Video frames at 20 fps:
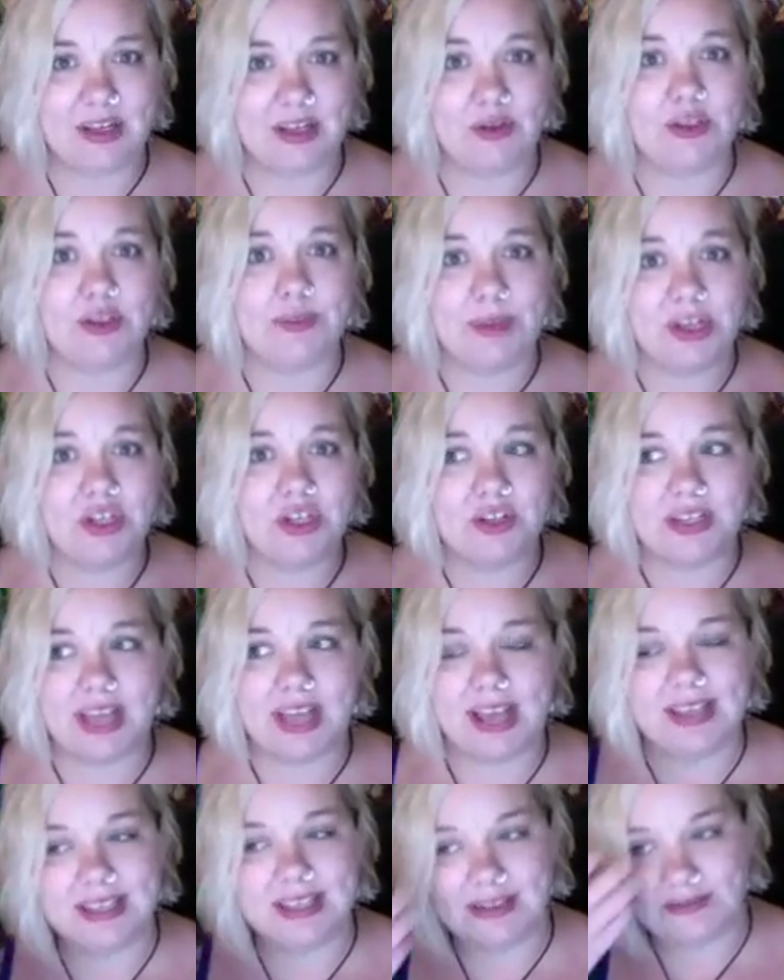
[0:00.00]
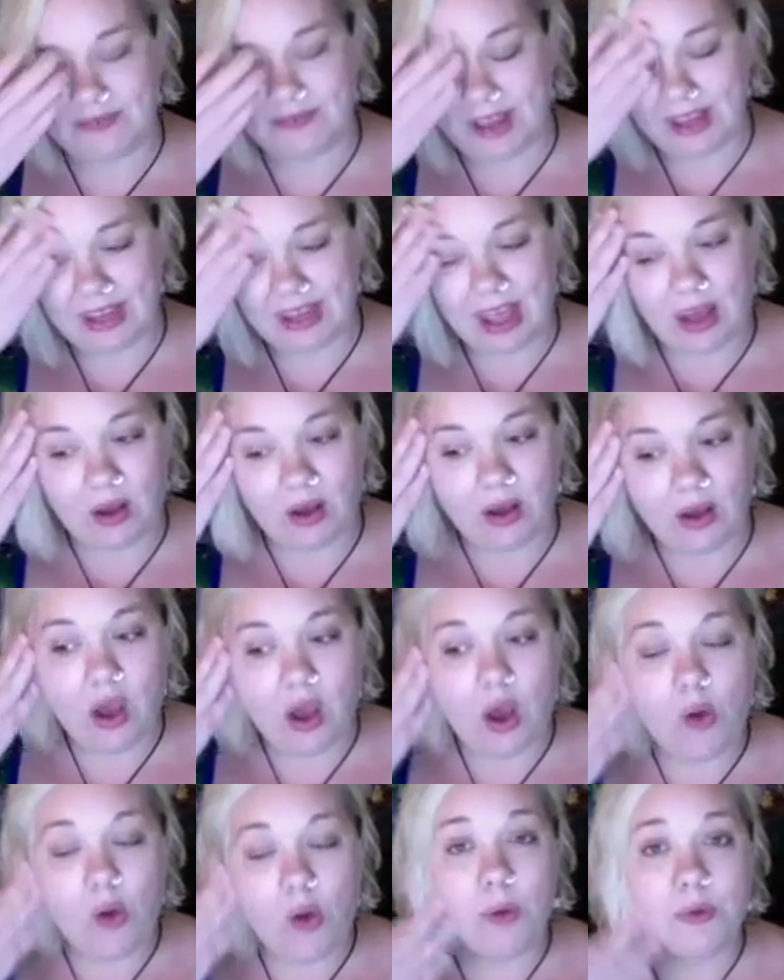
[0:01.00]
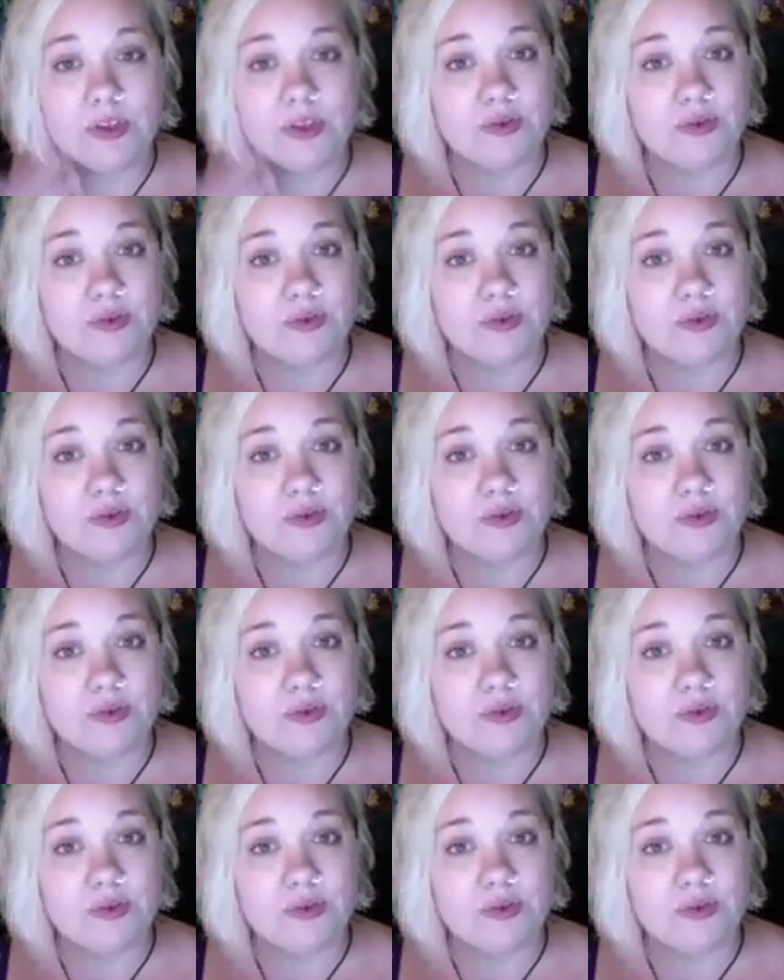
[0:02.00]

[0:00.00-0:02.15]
special tests to find out what was